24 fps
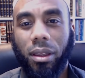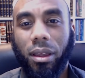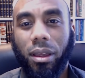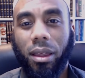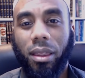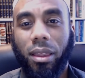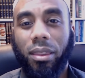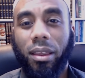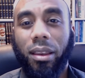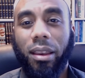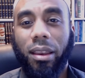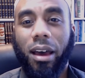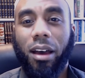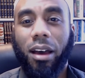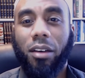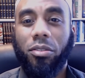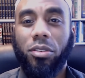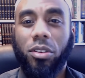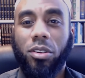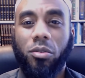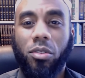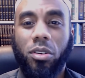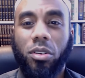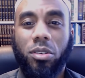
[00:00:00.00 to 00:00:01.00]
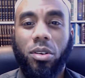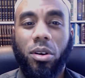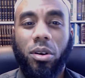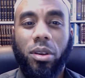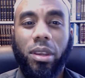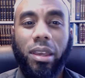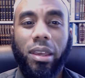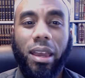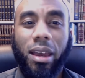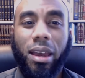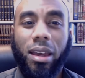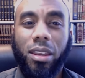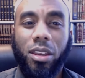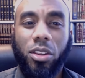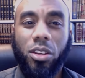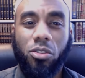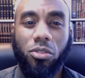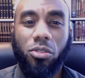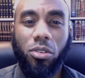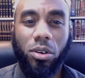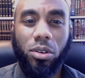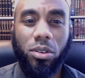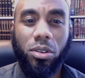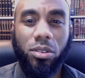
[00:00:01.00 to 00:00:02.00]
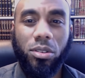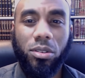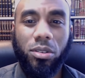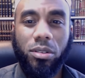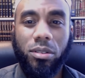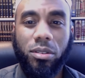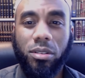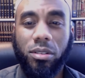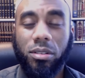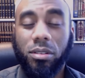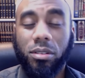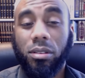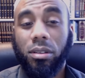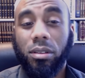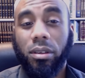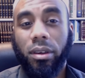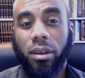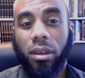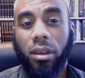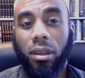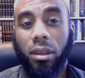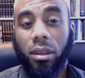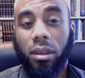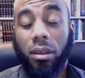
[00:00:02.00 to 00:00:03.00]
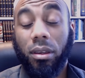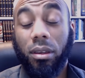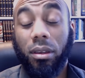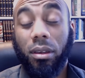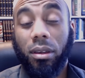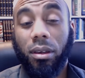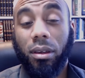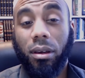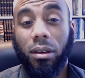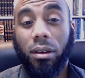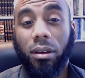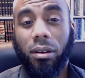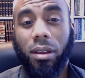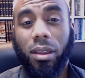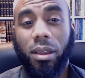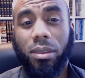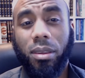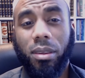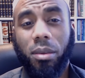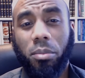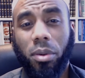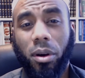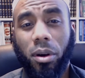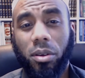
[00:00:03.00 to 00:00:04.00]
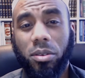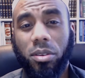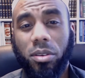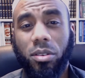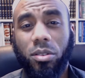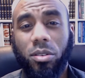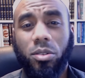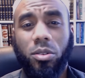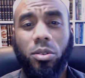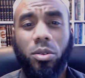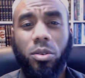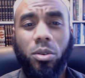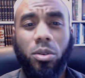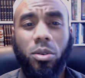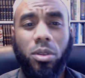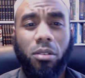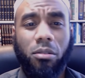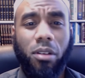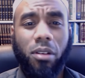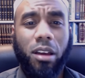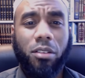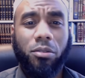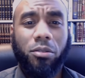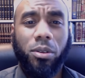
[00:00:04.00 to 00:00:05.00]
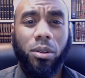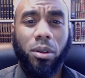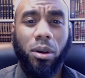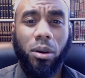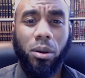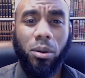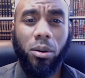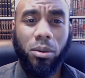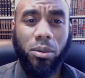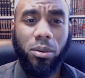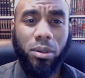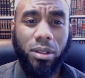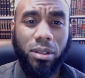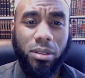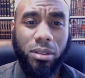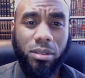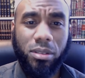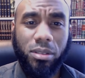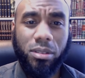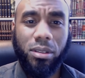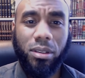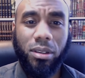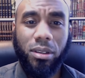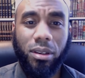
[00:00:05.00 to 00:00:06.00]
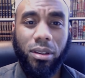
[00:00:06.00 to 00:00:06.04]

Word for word: And then after returning any trusts and deposits to the rightful owners,